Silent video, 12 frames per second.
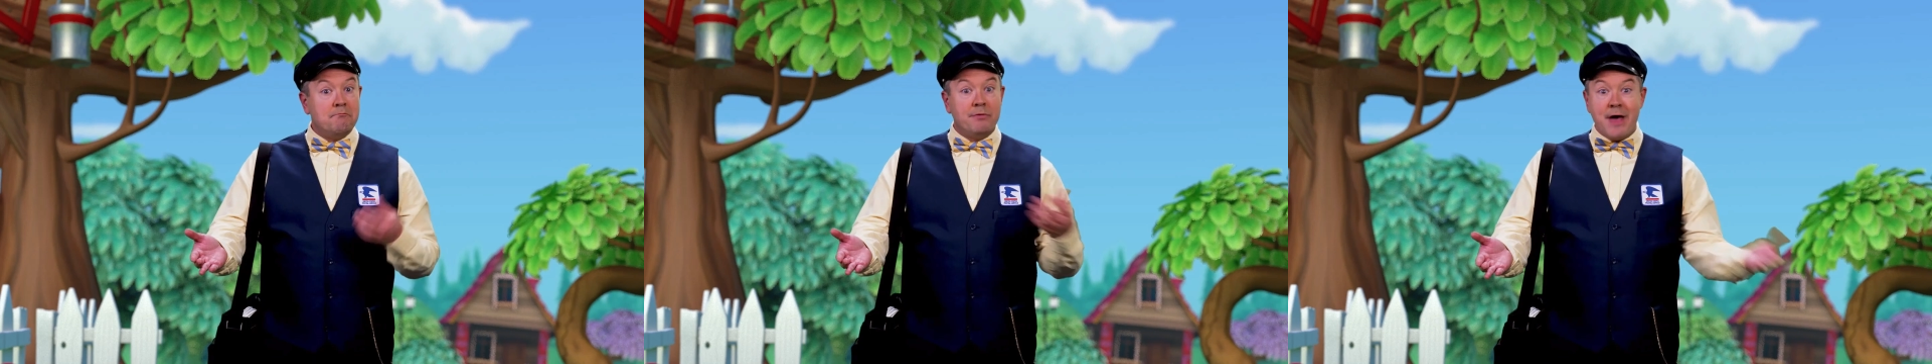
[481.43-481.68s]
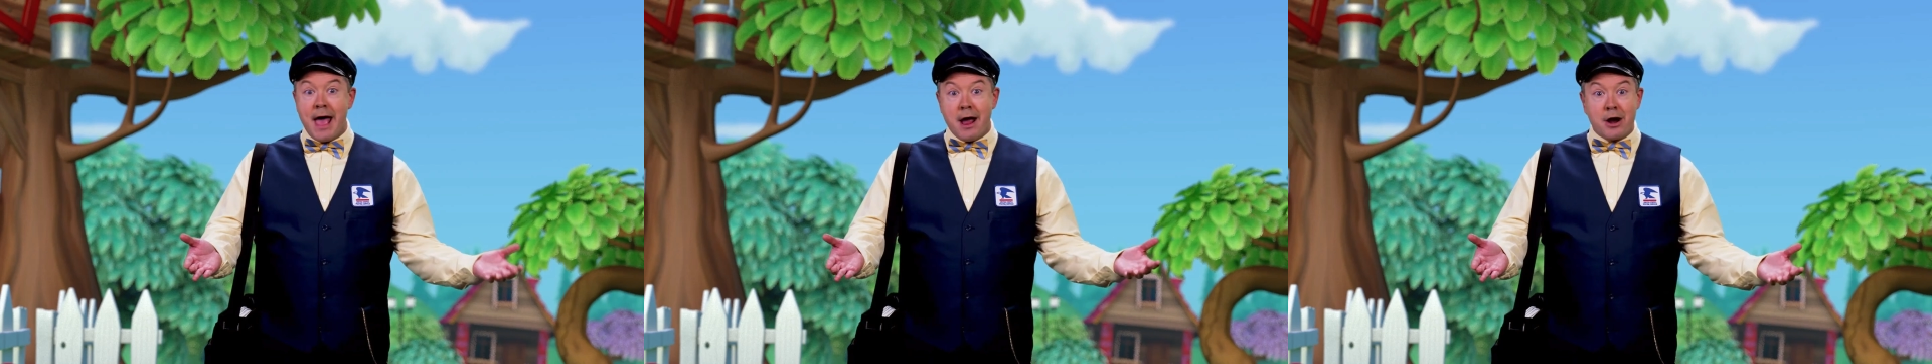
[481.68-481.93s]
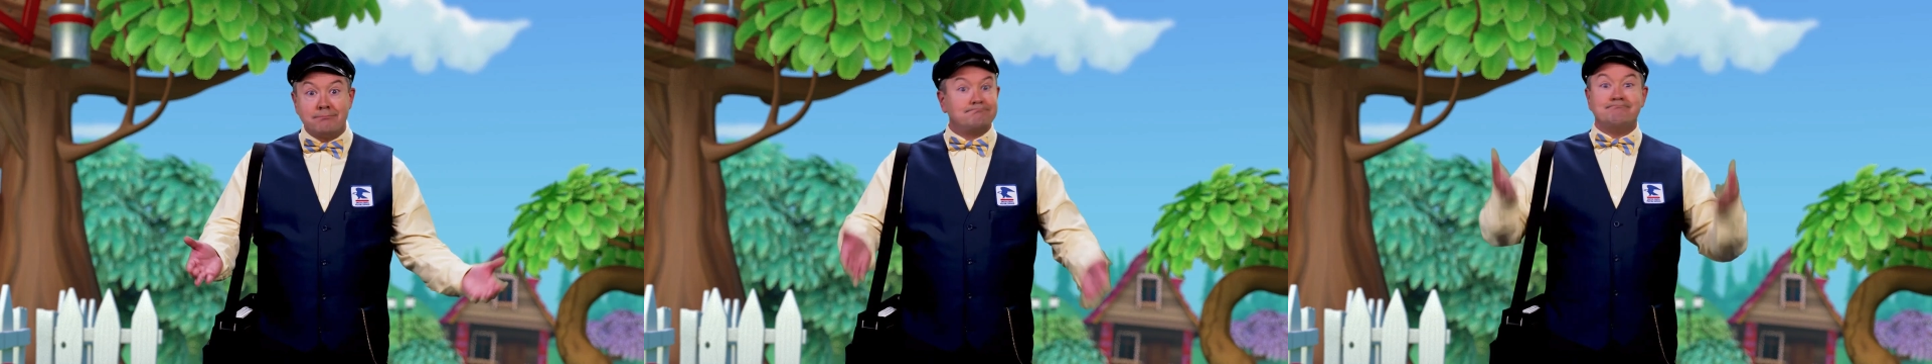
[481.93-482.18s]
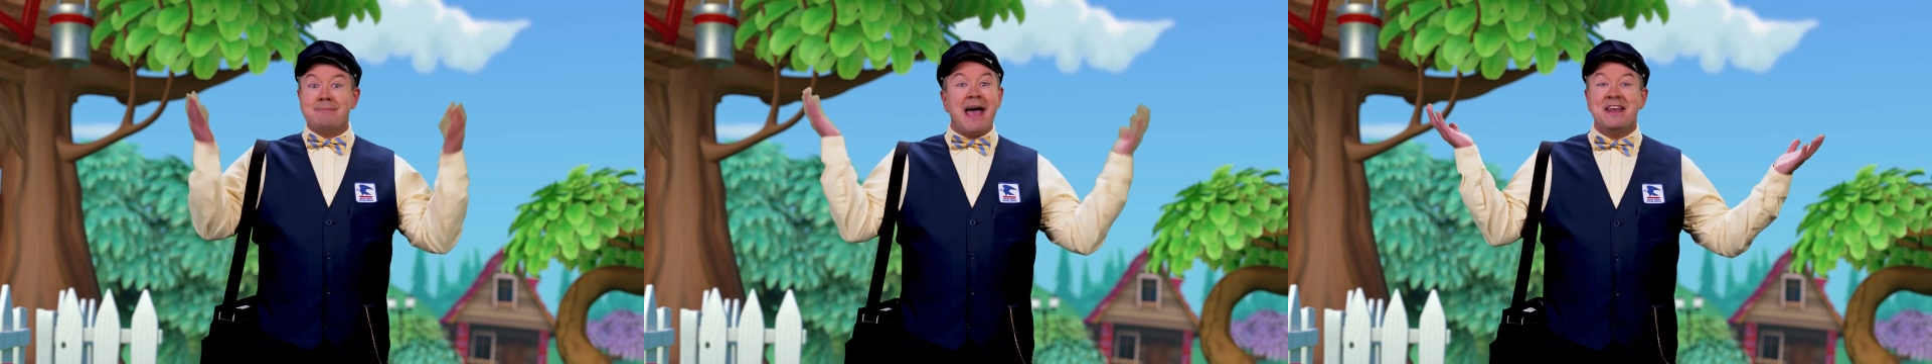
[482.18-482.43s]
there,
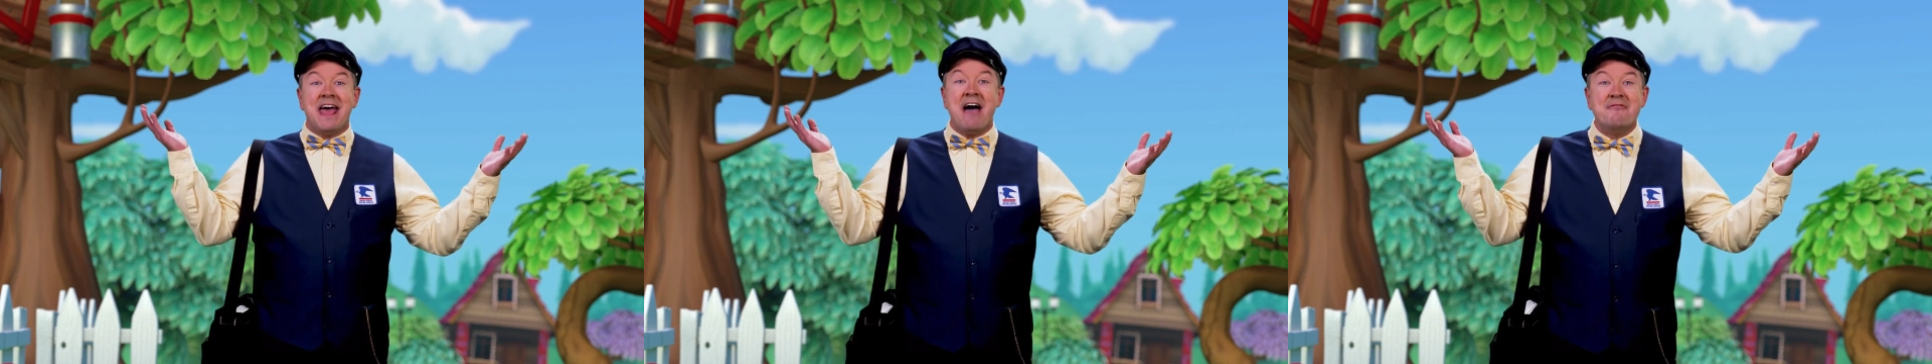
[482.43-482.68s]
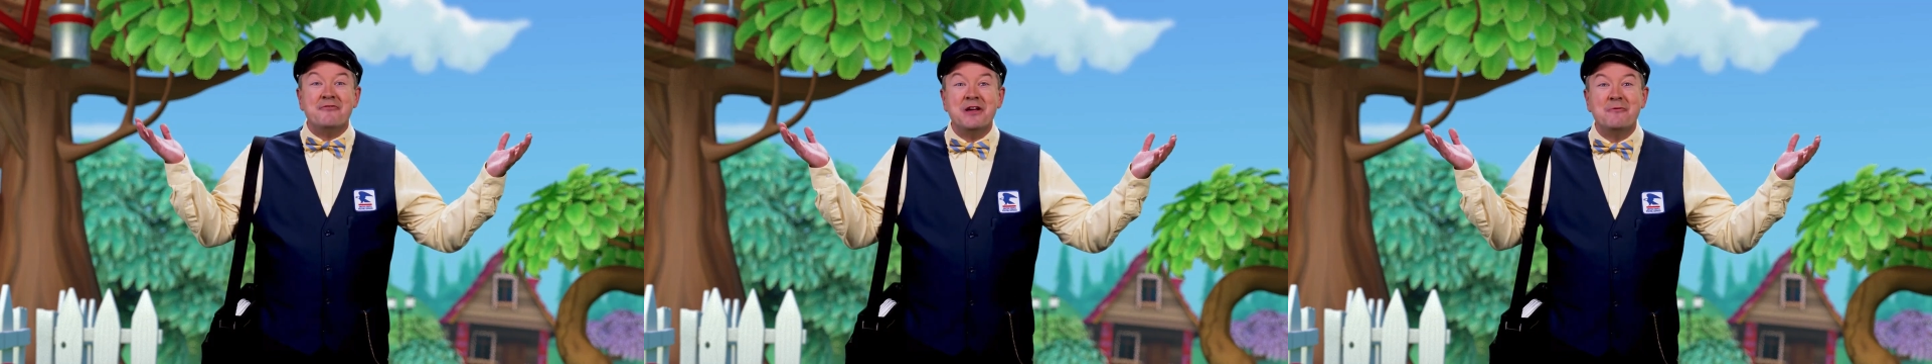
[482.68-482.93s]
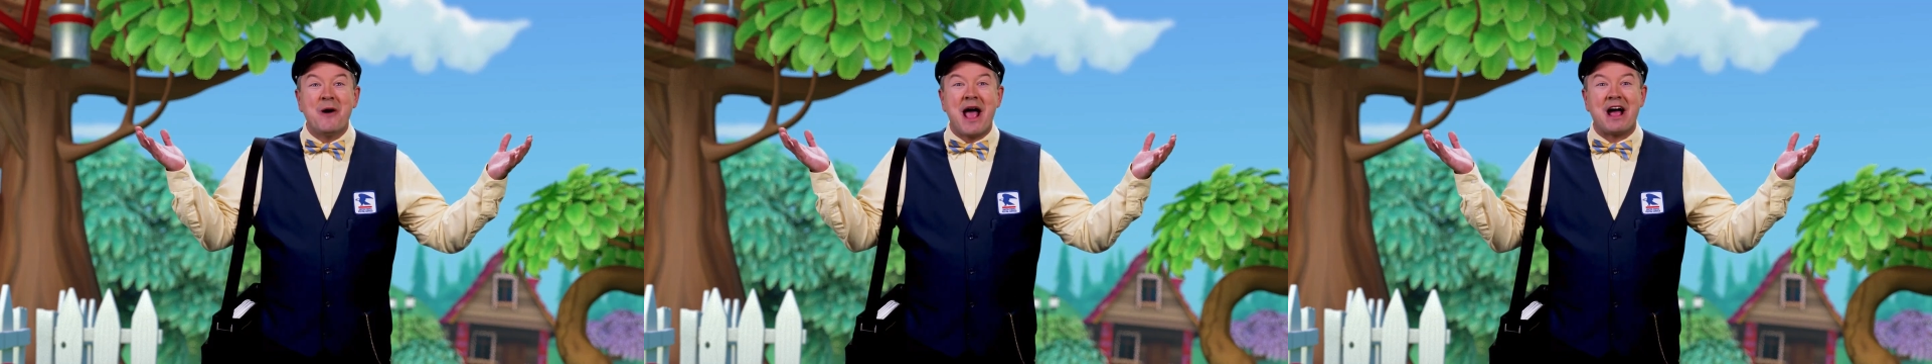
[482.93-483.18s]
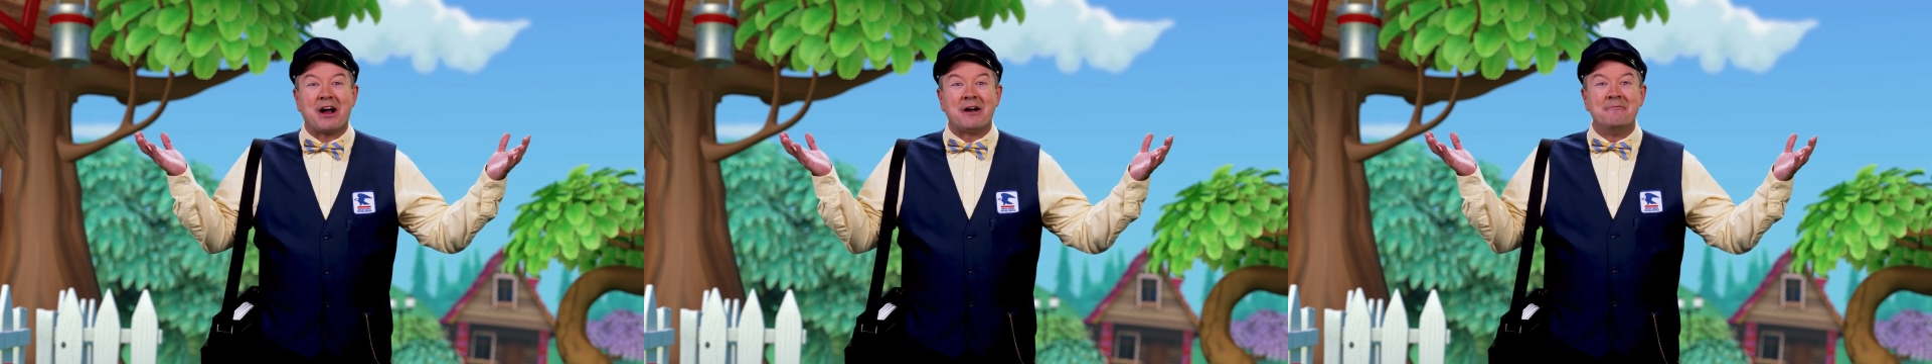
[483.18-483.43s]
and
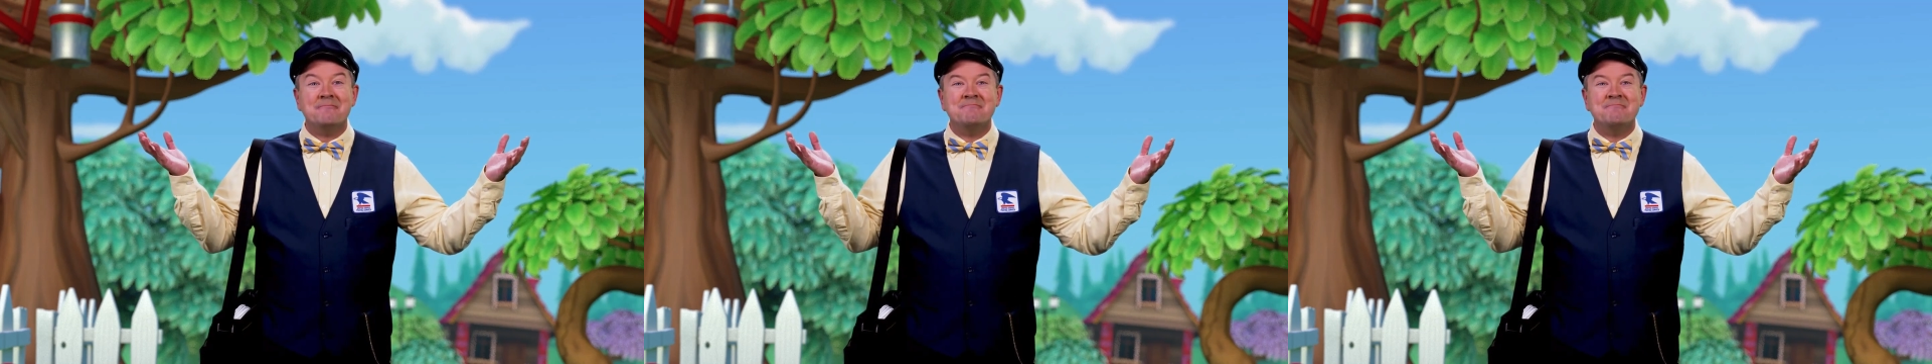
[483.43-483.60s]
everywhere.